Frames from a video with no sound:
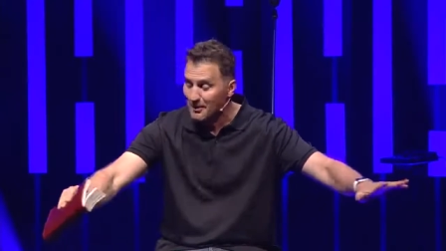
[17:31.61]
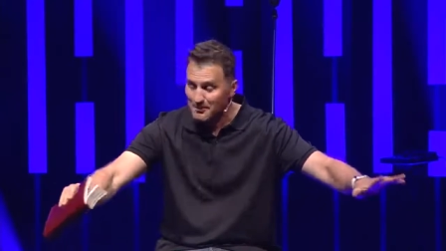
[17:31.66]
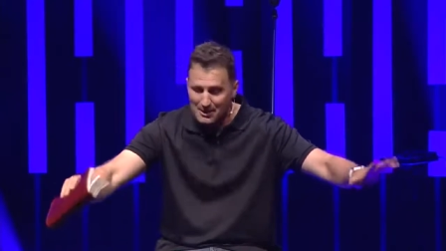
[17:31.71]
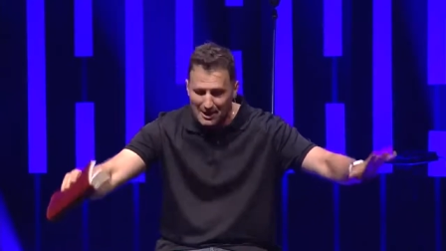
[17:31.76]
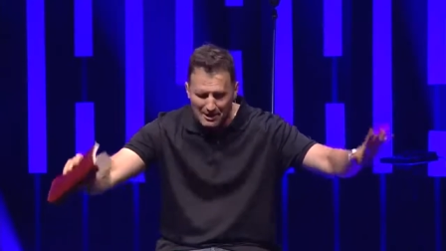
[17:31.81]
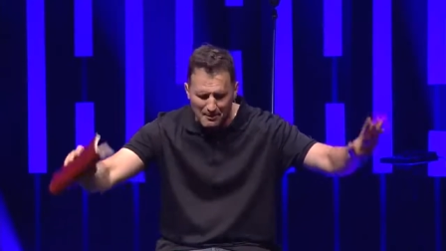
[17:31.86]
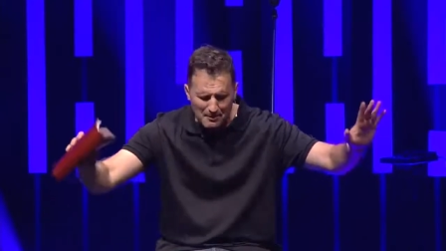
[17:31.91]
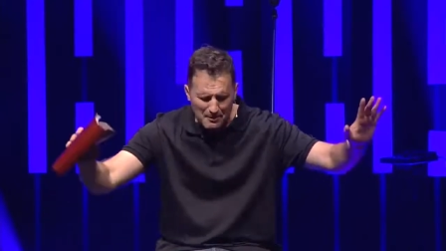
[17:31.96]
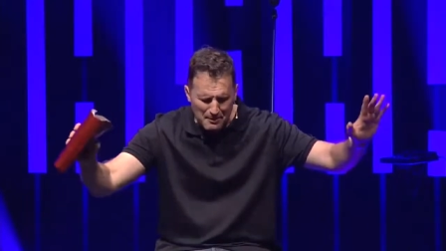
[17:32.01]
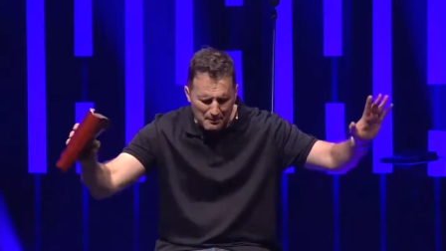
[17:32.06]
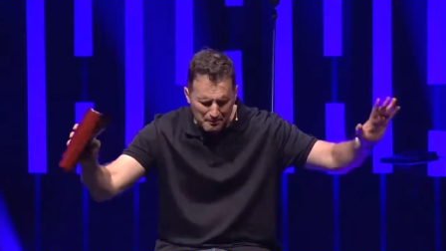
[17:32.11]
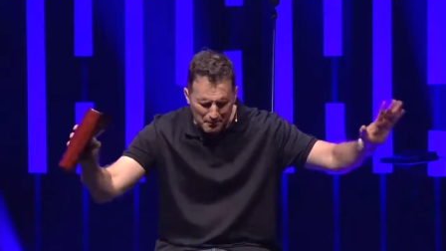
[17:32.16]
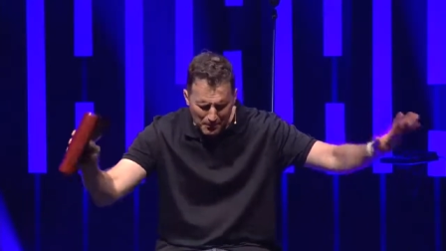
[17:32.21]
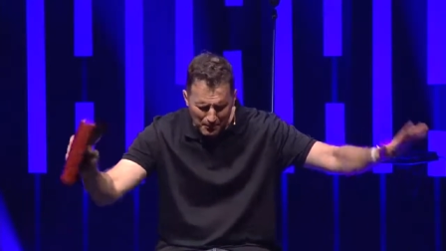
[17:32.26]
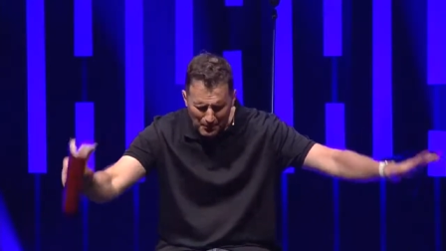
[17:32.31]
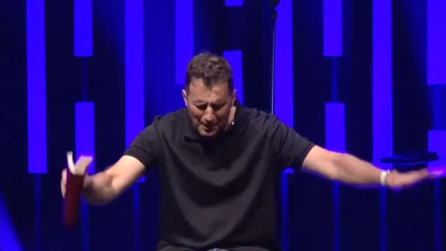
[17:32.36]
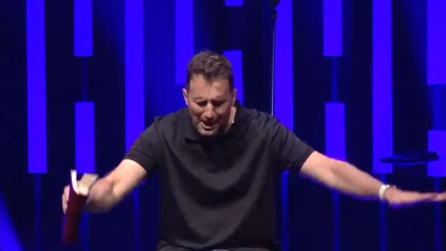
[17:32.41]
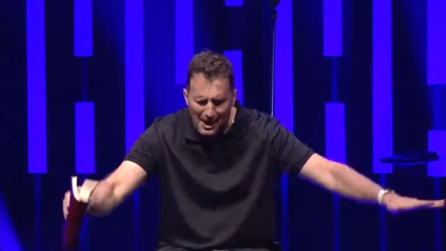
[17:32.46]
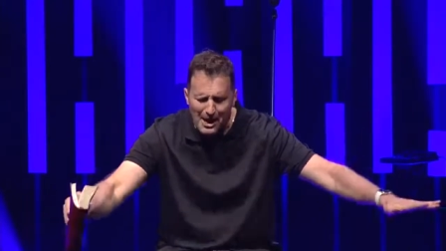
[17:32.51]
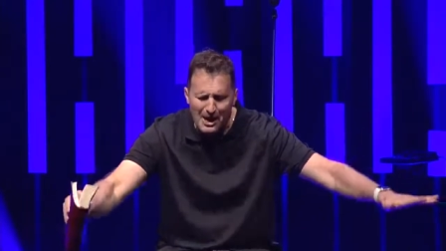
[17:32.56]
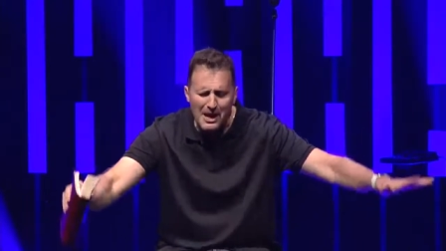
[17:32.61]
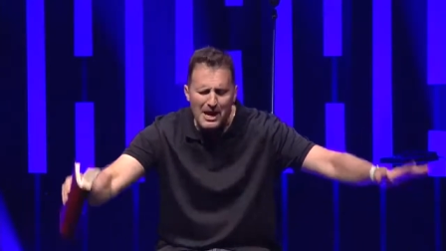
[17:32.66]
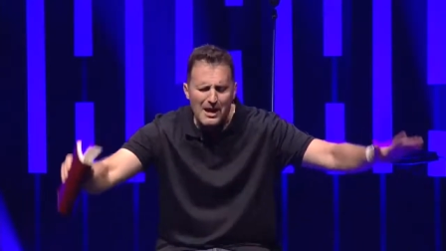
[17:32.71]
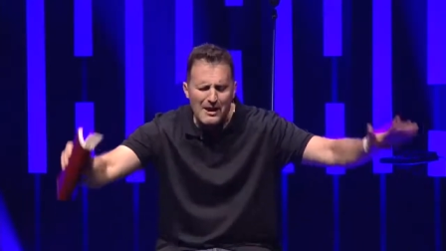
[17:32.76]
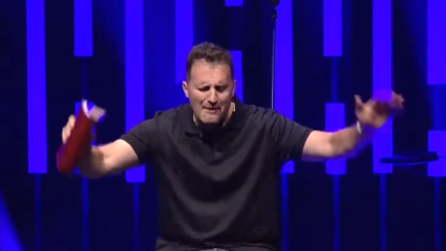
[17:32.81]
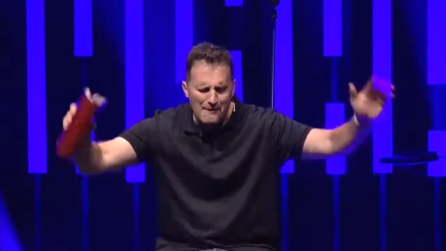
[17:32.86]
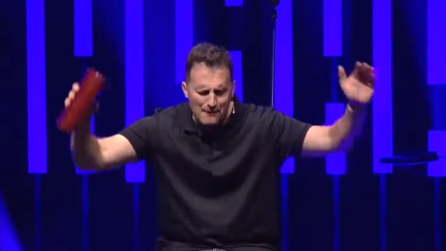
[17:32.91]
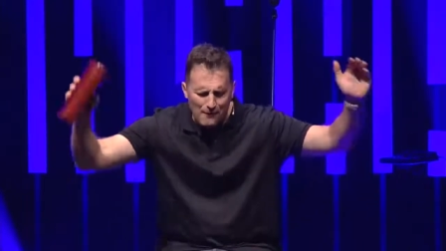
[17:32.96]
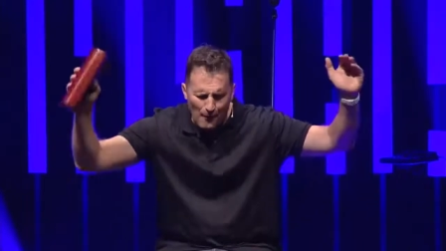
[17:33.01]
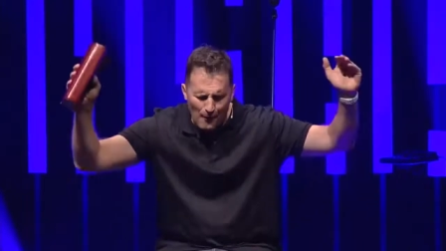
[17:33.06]
I'll be like, pray
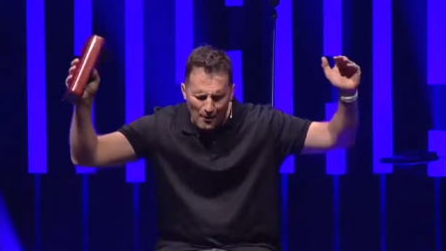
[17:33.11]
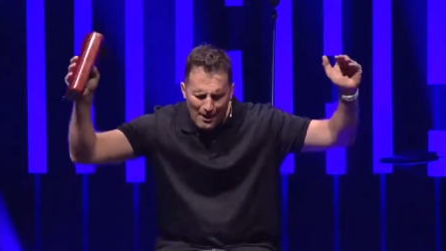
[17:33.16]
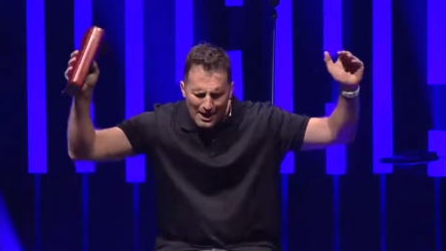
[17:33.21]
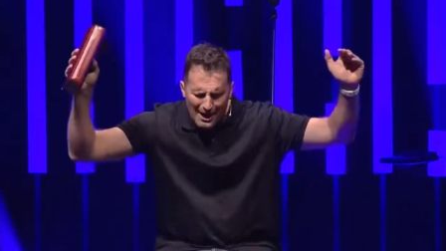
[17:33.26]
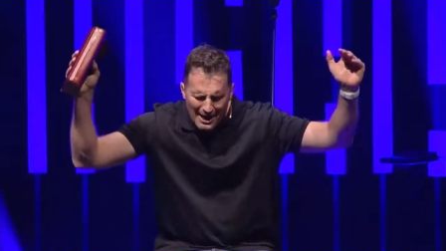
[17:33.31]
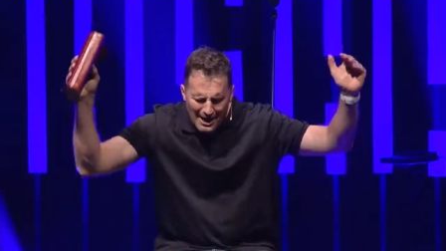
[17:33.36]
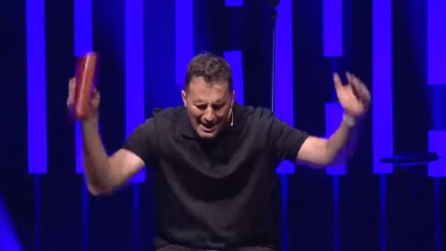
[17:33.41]
for